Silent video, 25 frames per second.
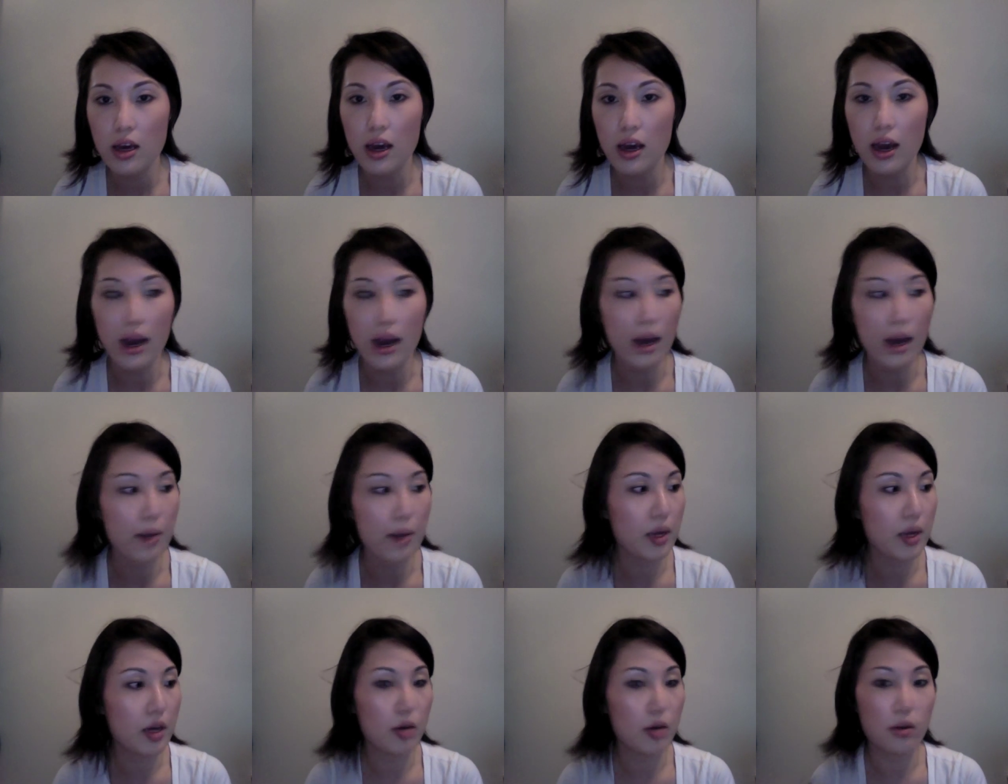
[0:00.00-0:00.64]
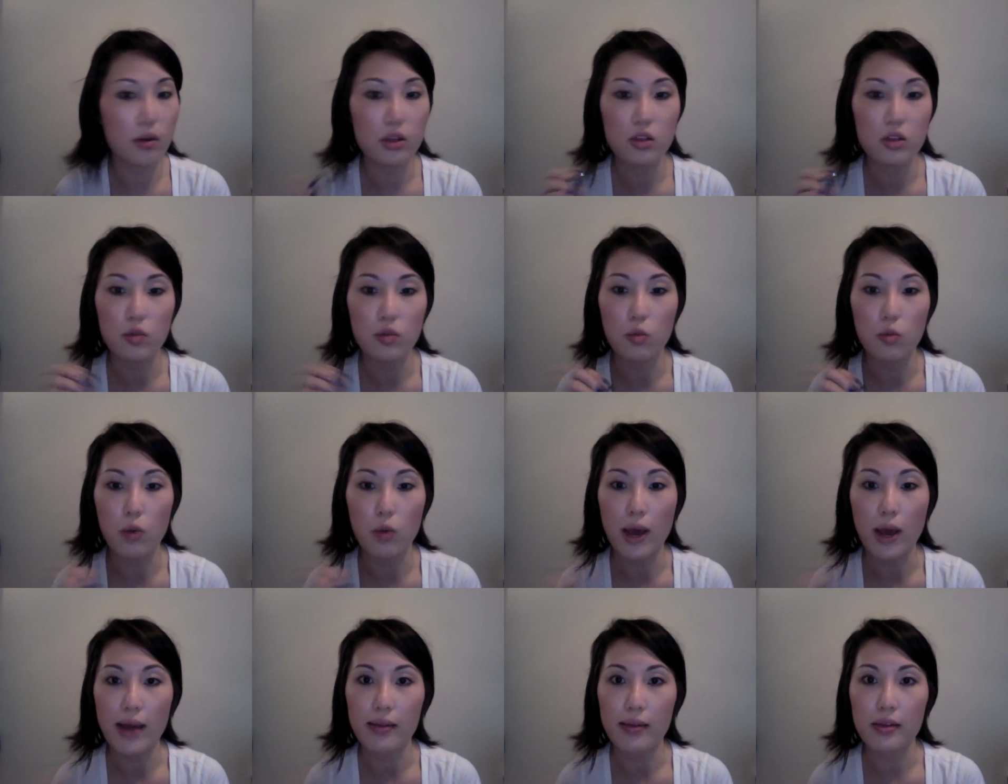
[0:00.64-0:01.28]
I'm not going to
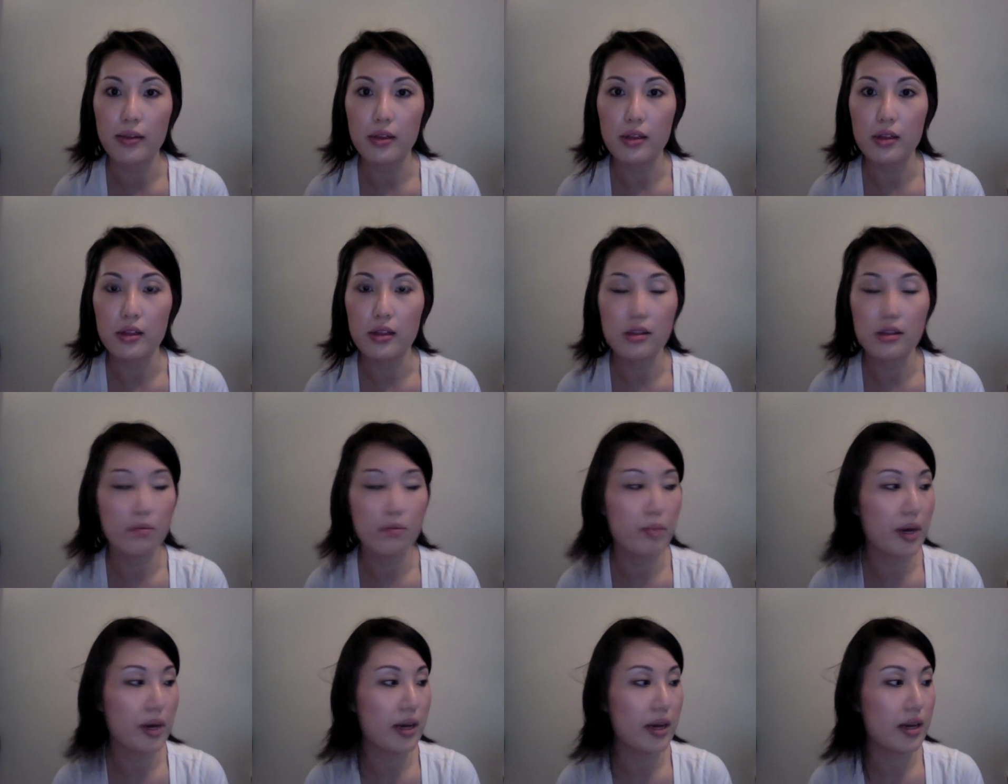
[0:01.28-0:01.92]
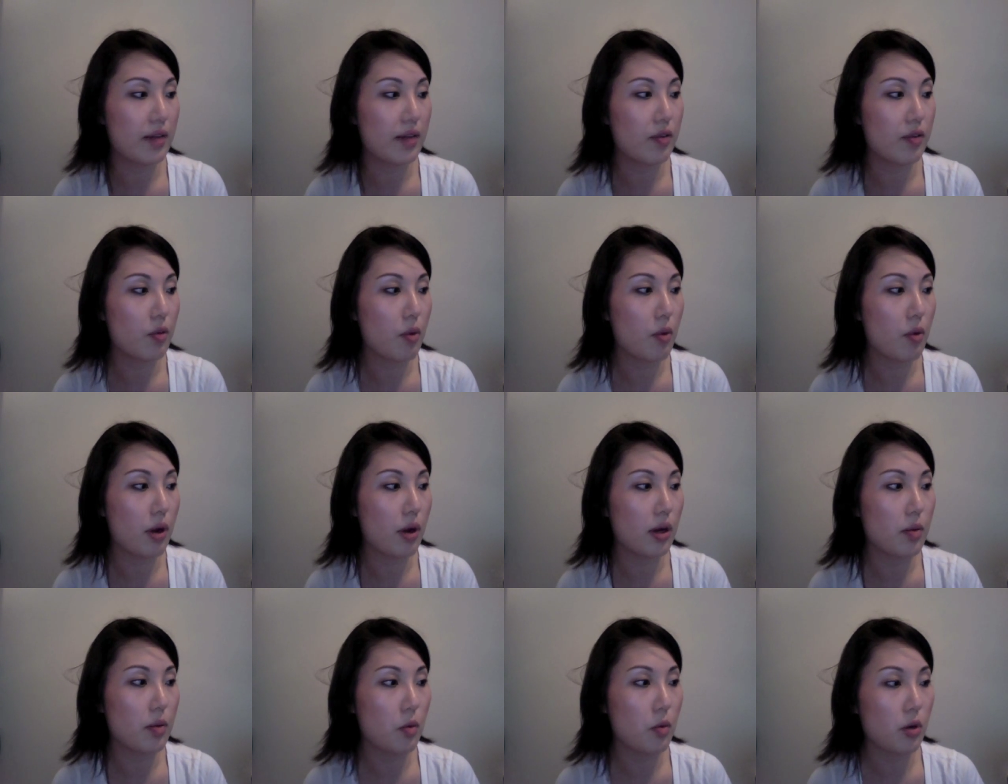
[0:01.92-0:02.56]
wet this. But if you
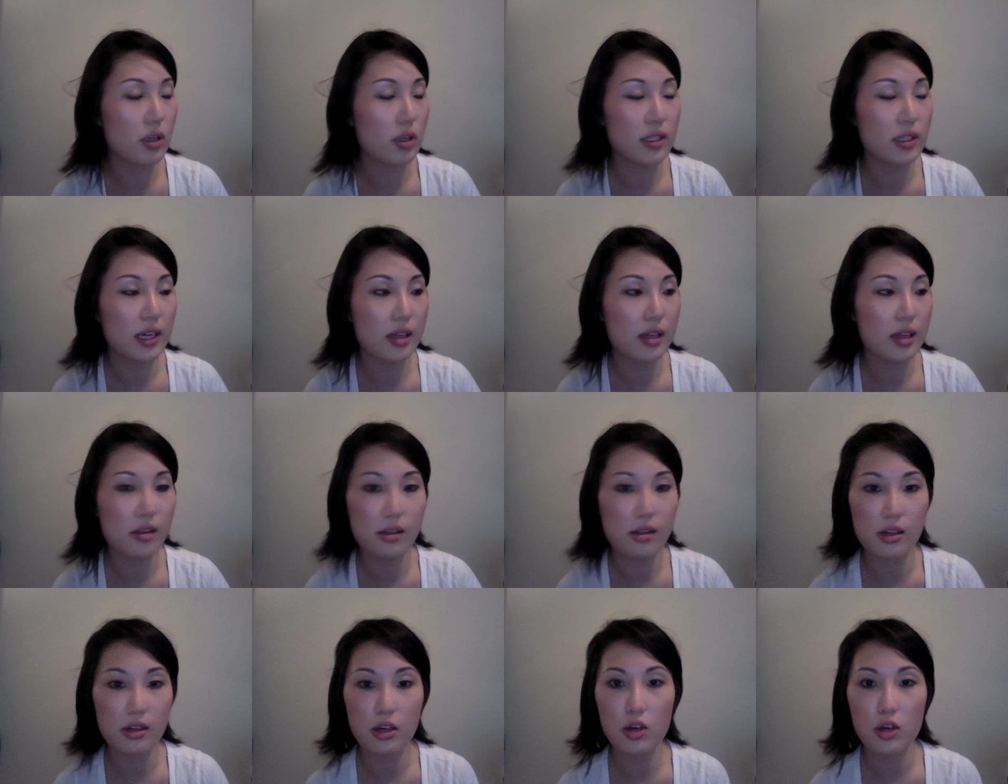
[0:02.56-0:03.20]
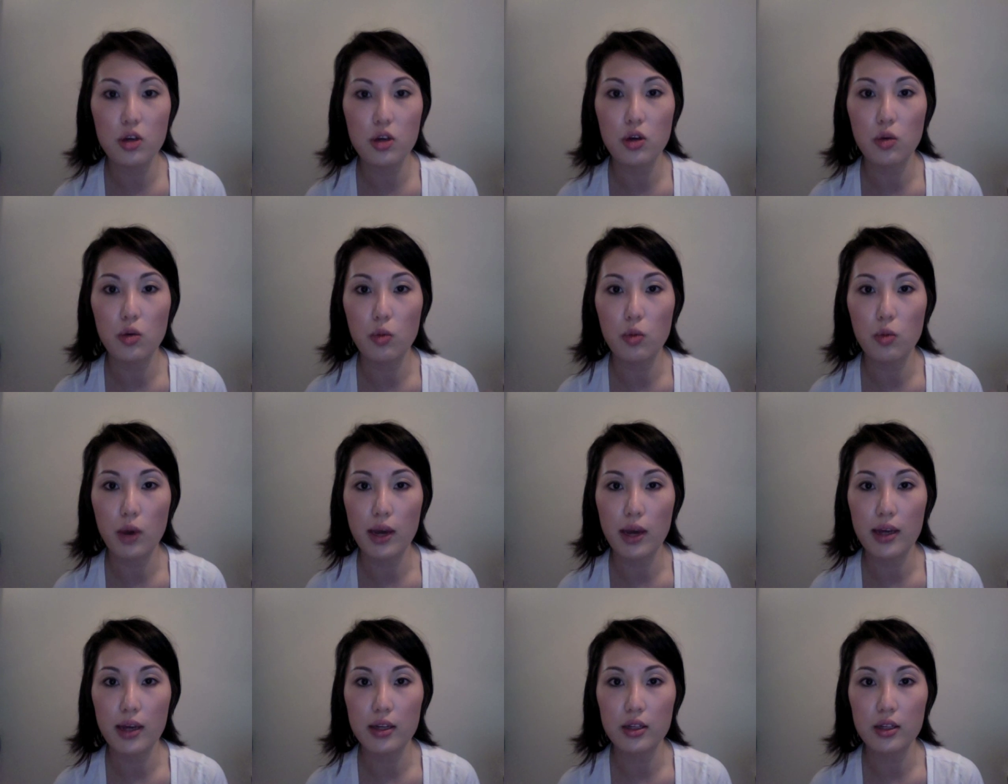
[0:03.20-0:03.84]
wanted more intensity, you could
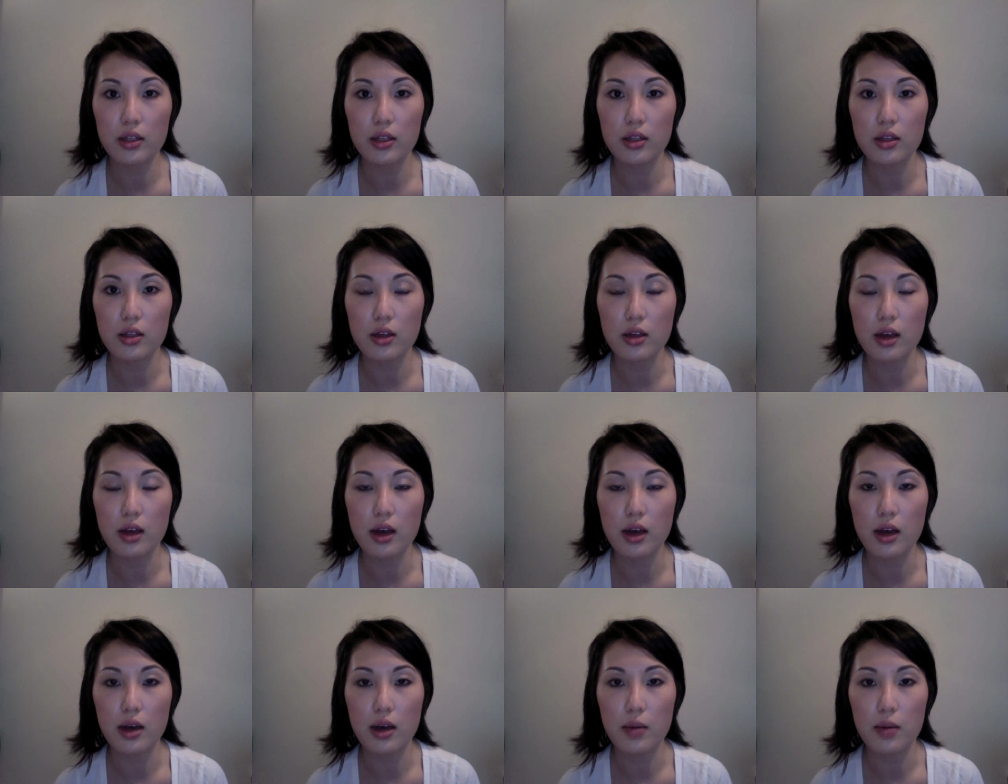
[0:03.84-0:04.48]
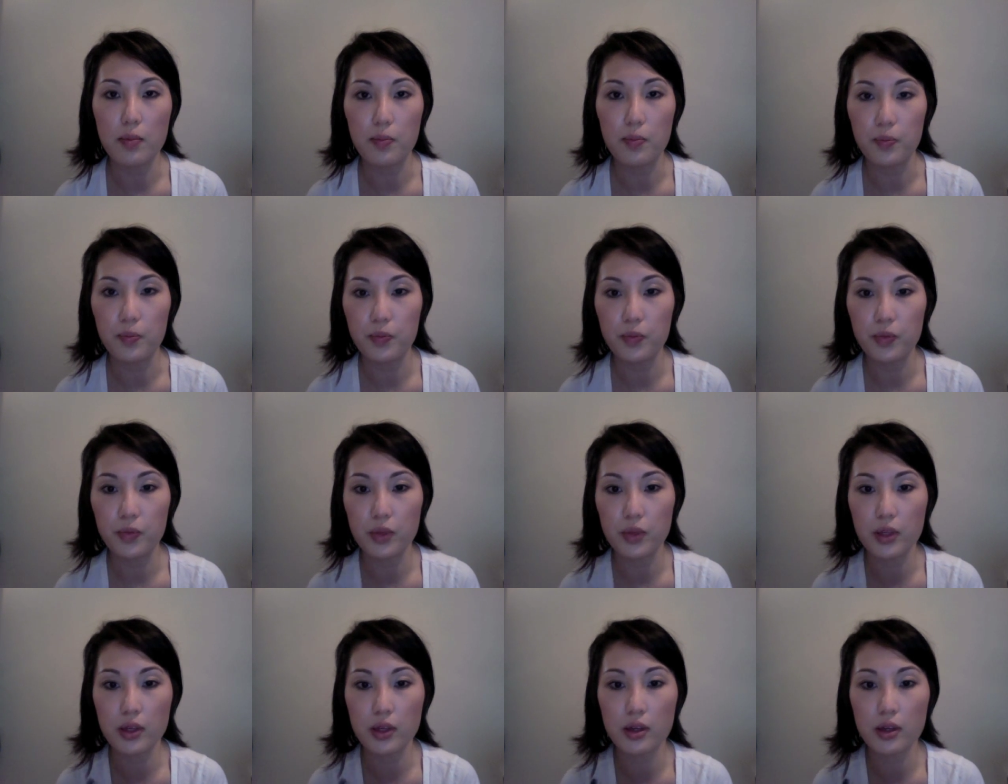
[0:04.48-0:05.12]
wet, I'm
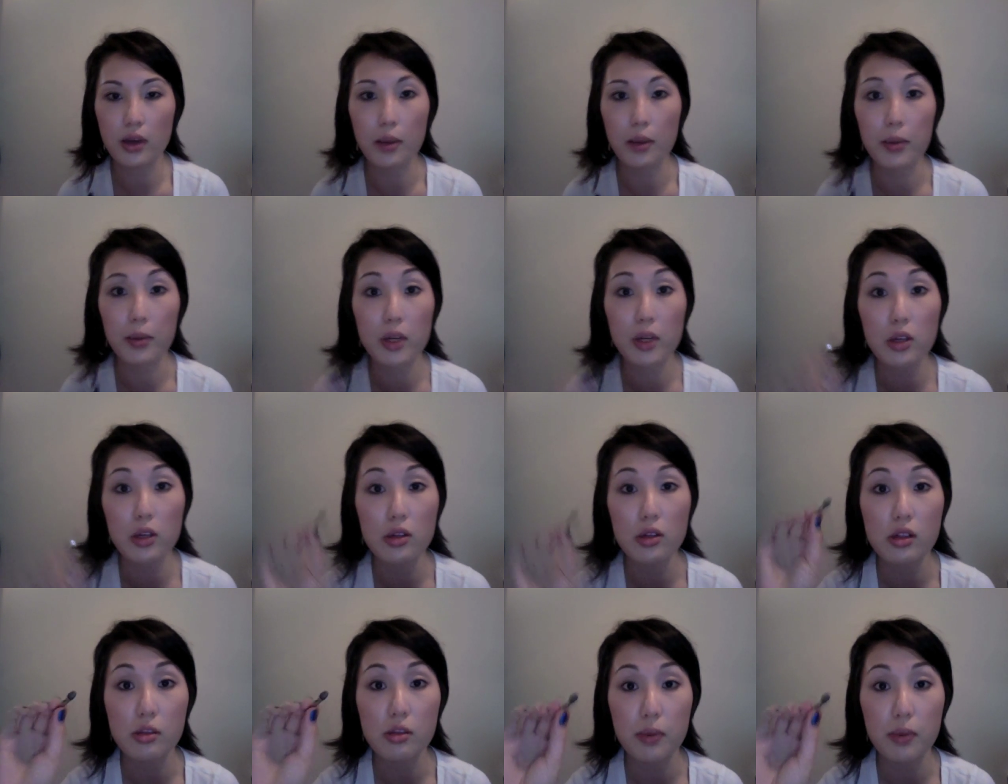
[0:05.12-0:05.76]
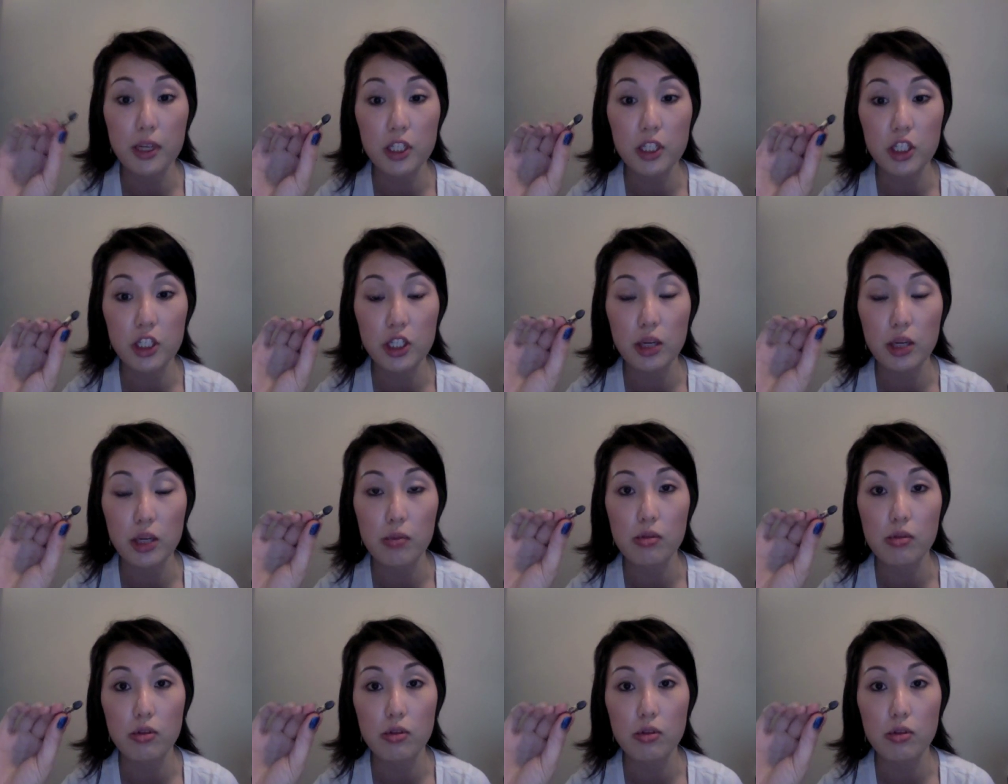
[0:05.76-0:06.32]
going to use a sponge tip.